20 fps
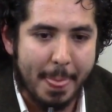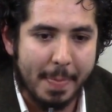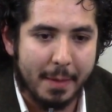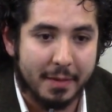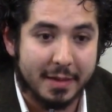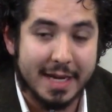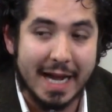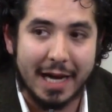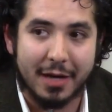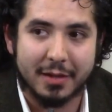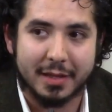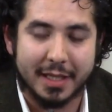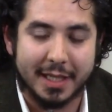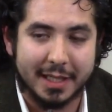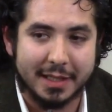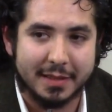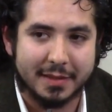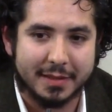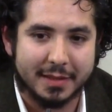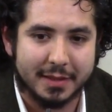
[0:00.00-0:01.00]

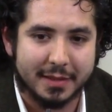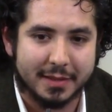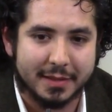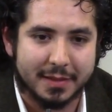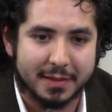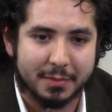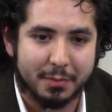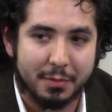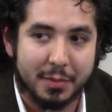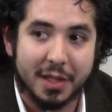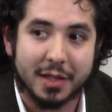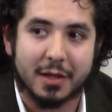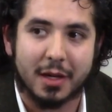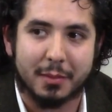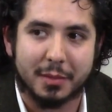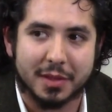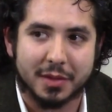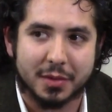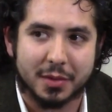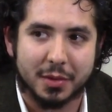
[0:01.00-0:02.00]
nowadays is
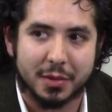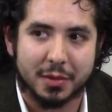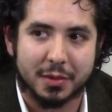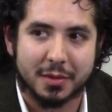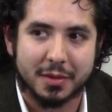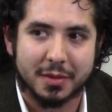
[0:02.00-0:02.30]
becoming true.